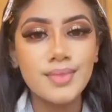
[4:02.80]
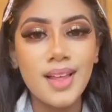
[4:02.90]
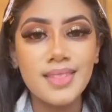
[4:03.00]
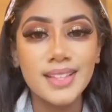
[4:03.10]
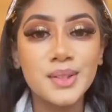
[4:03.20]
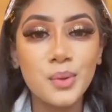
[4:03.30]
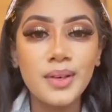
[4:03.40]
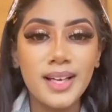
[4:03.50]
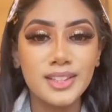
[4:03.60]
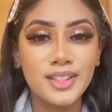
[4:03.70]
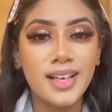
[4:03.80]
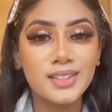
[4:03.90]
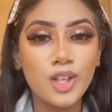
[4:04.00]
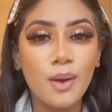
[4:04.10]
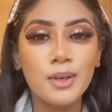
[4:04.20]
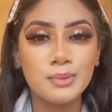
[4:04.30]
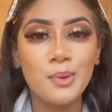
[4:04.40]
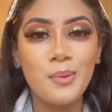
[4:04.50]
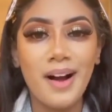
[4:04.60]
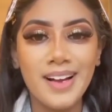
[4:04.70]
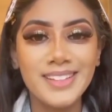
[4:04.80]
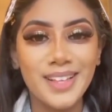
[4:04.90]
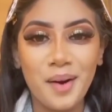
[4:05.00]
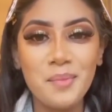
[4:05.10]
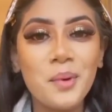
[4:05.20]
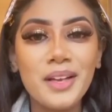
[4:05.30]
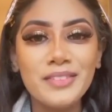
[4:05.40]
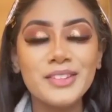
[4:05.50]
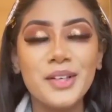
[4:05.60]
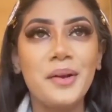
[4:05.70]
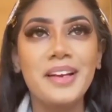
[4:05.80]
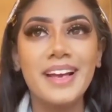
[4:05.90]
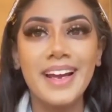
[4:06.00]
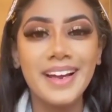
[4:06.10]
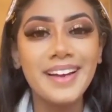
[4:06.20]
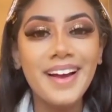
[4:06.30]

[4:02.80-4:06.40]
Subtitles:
This story actually gets so much more worse. I'm not even joking.